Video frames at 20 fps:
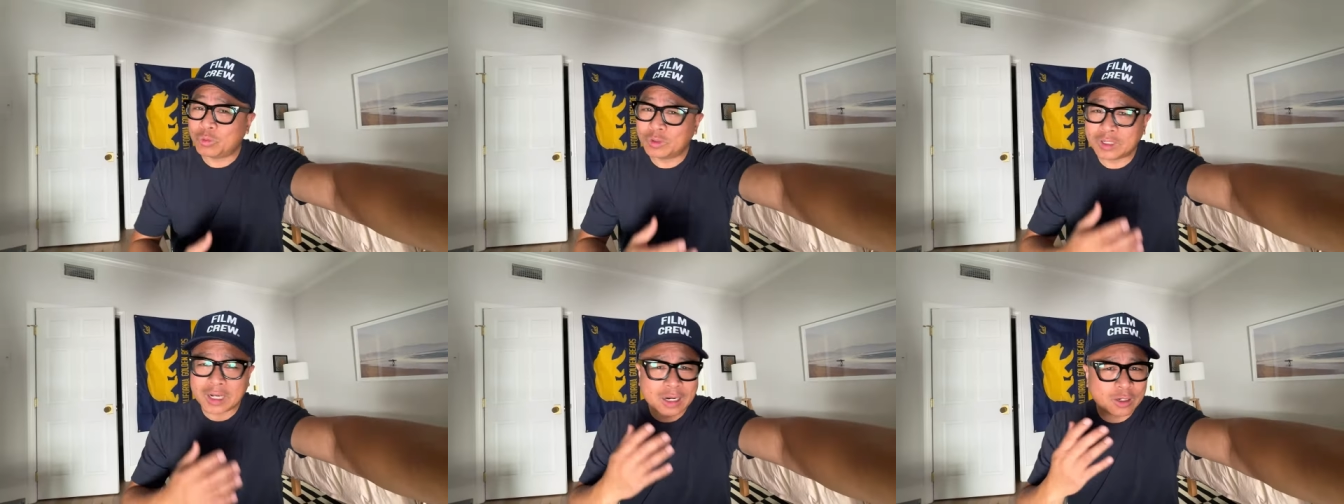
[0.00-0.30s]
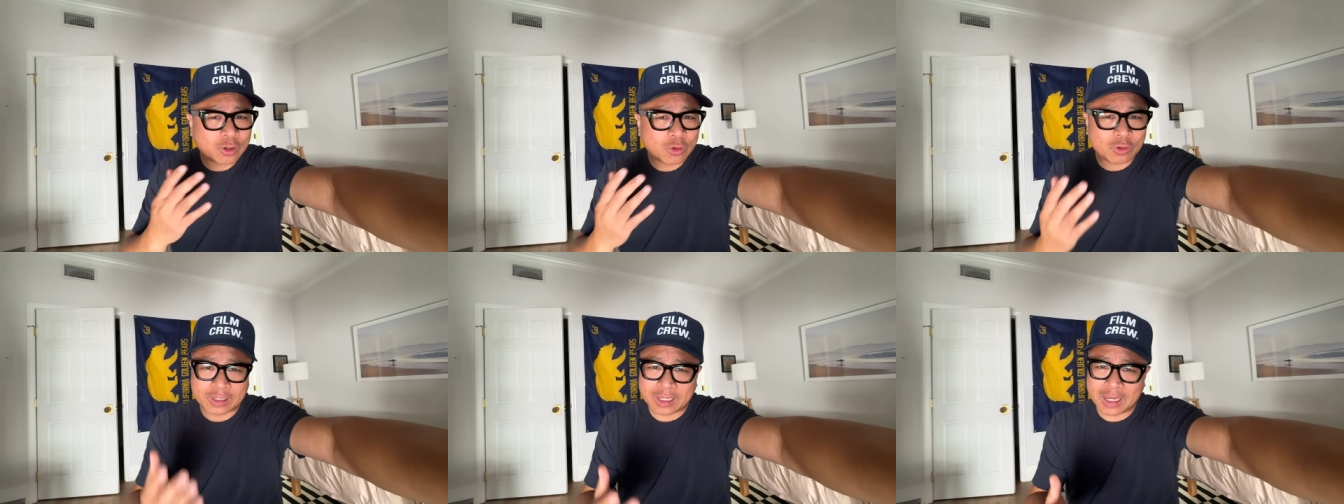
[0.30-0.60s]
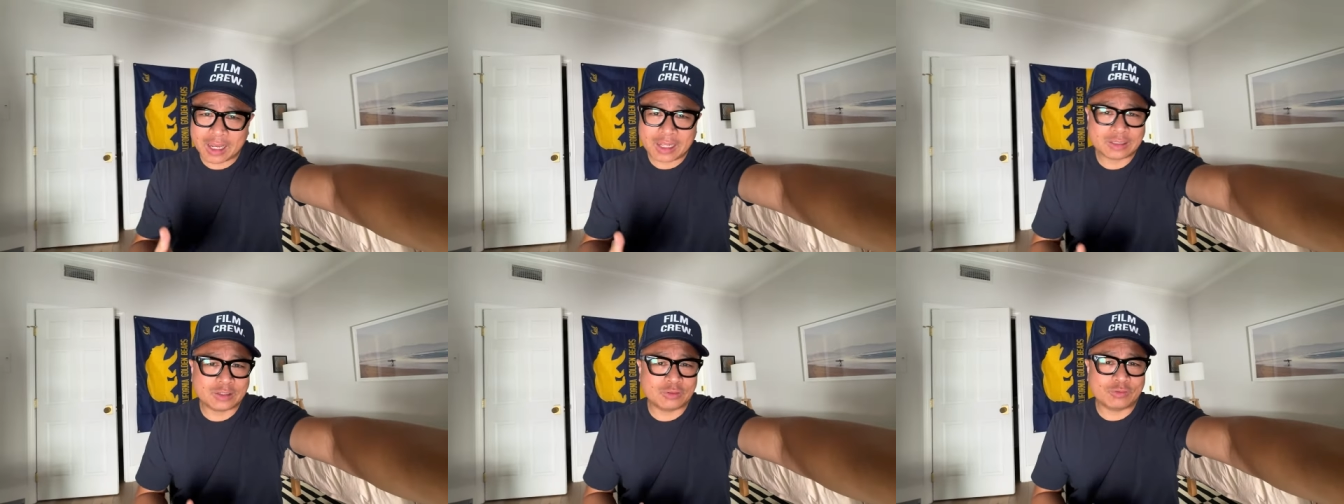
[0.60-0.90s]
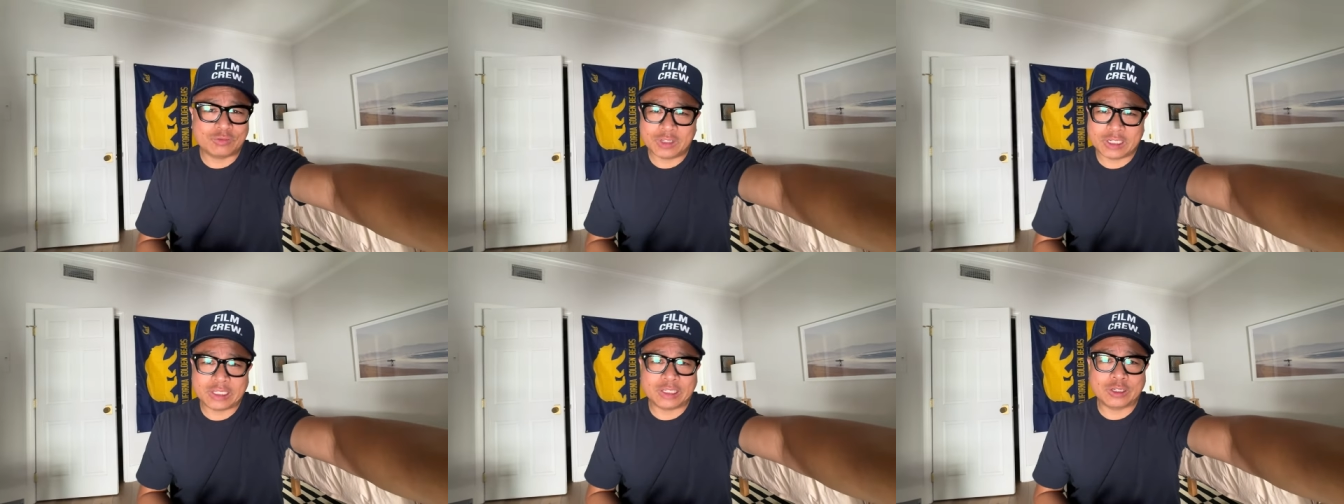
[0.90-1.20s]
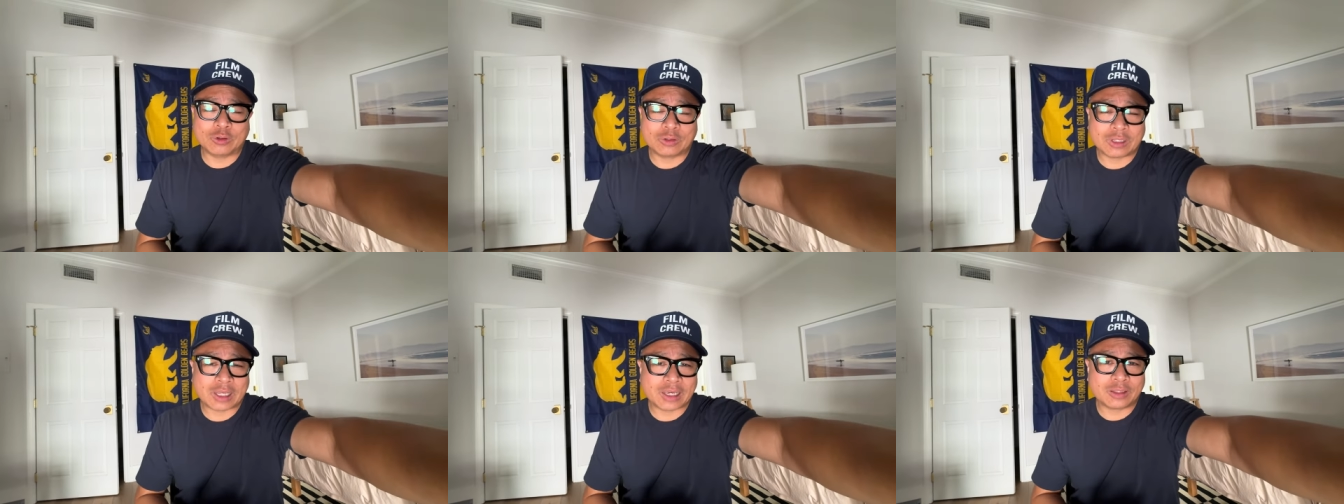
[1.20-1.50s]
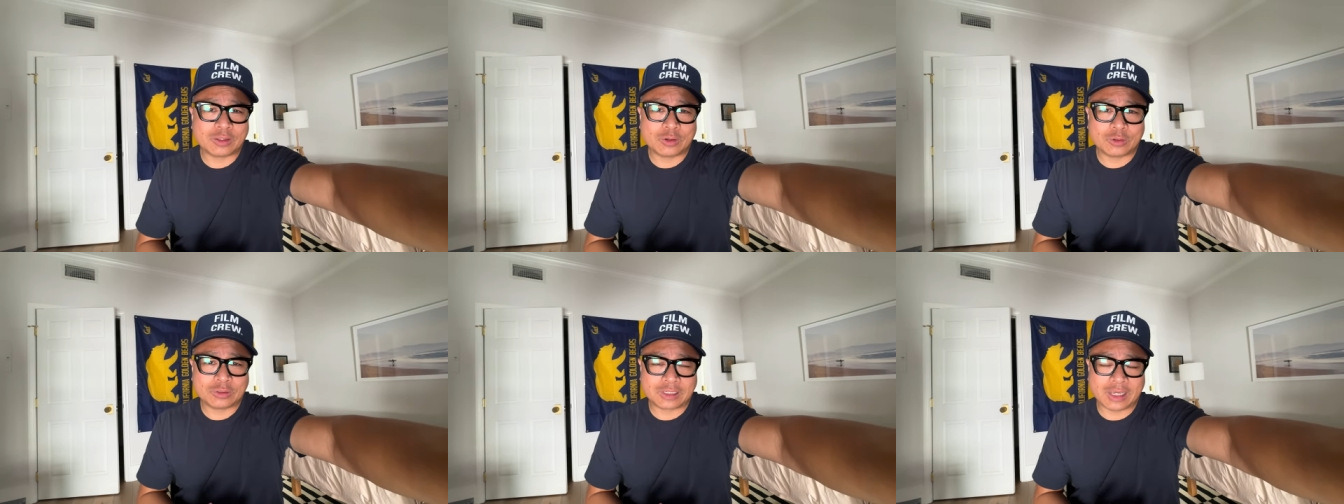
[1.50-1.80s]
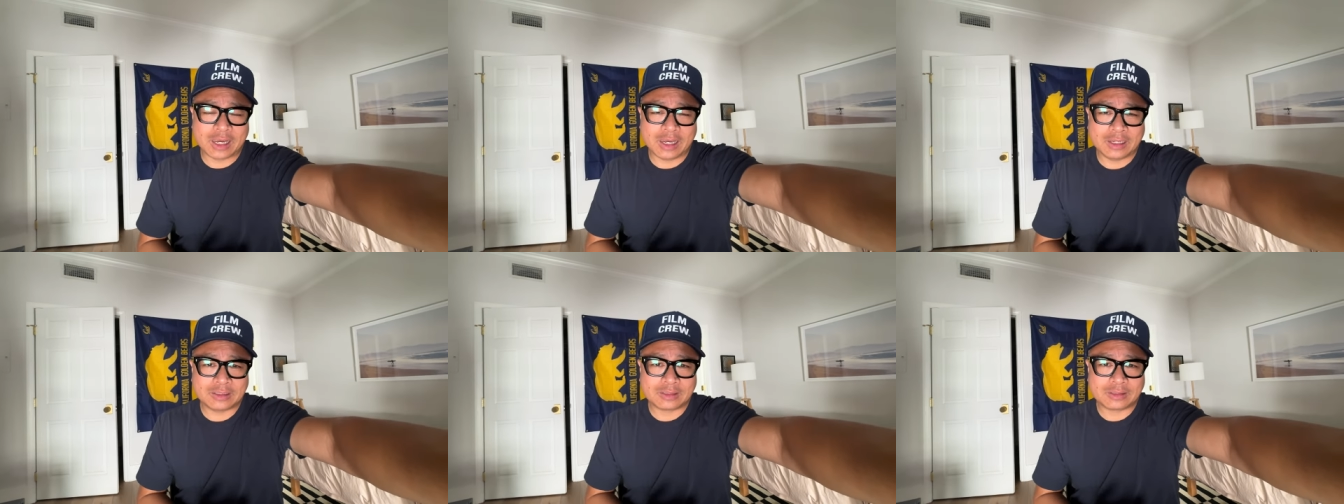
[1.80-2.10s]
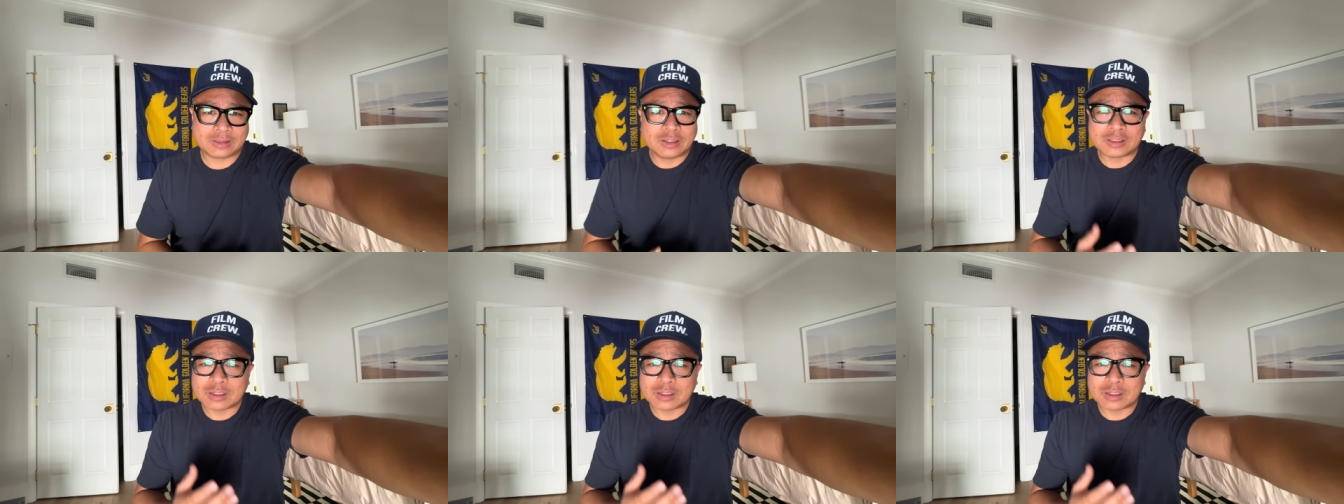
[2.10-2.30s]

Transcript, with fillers: We're not all gods of video like those guys.